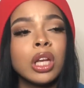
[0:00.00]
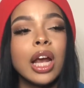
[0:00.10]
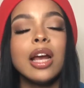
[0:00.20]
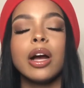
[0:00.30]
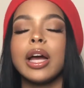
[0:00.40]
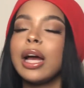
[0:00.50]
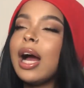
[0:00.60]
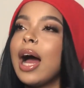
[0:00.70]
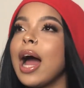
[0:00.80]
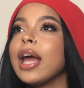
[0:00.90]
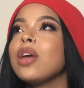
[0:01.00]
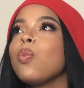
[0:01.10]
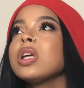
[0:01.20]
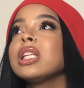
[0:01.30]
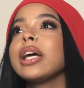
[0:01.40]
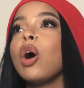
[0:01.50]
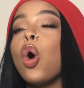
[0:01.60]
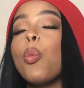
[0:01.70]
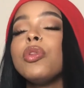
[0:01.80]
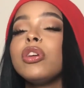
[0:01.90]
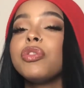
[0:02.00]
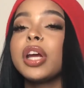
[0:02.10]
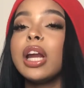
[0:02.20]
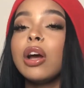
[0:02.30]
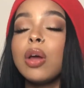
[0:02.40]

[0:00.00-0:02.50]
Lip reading: He wasn't like openly freaking out.